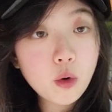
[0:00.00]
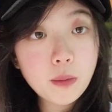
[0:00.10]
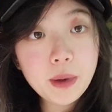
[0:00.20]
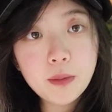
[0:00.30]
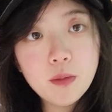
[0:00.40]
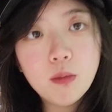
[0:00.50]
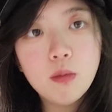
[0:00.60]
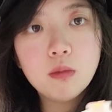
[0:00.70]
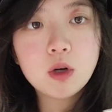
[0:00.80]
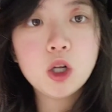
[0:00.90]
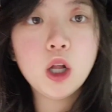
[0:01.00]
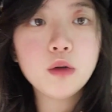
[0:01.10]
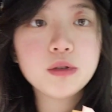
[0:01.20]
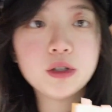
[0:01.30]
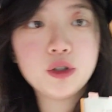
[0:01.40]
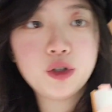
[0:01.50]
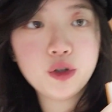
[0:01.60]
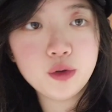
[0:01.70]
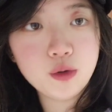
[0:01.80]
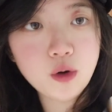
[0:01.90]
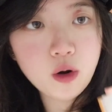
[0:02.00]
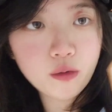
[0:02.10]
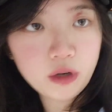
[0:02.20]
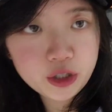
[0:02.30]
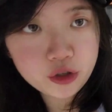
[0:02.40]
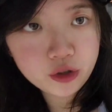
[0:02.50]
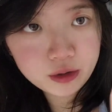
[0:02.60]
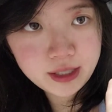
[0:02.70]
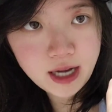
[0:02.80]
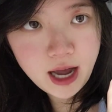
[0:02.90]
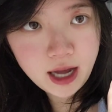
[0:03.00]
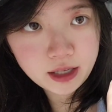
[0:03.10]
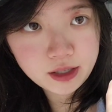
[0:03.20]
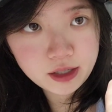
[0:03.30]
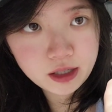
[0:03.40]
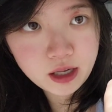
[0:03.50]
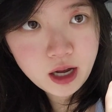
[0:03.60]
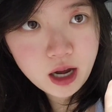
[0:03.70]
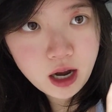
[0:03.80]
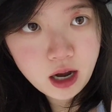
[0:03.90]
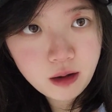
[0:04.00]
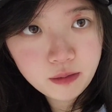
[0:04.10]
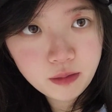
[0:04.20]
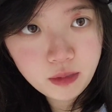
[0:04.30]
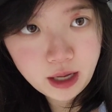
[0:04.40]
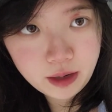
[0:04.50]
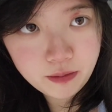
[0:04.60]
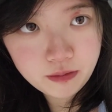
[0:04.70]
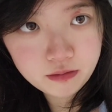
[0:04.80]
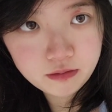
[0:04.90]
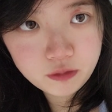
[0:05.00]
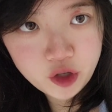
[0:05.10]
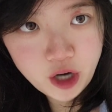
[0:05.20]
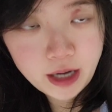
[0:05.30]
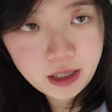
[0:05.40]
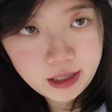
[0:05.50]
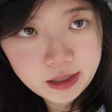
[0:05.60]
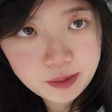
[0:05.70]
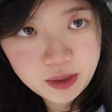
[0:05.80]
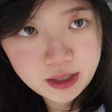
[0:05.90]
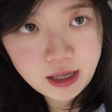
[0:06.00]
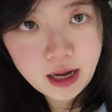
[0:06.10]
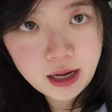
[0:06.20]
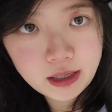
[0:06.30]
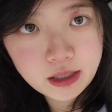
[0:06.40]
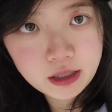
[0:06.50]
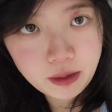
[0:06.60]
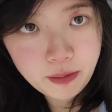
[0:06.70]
be closer to original text, like Chinese besides the